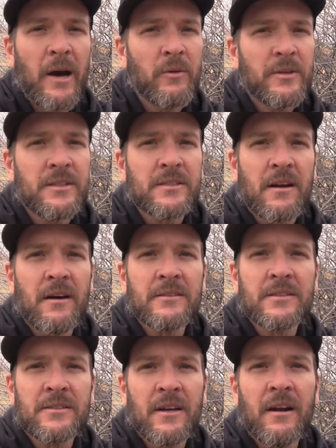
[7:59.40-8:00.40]
would just
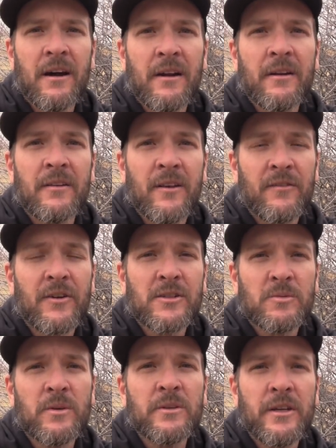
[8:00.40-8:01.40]
concentrate on the
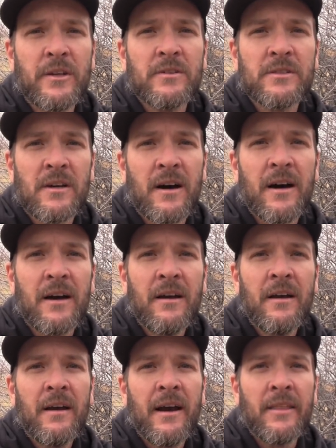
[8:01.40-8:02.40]
first one that you saw
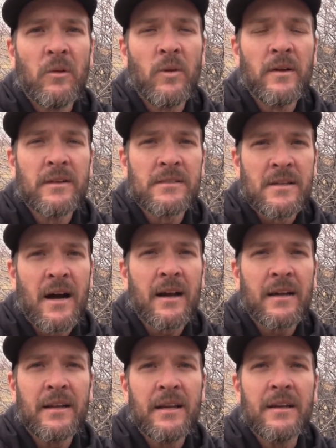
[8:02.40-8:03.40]
and the one that's not
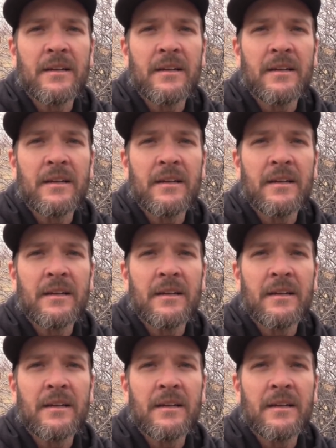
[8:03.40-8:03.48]
going to get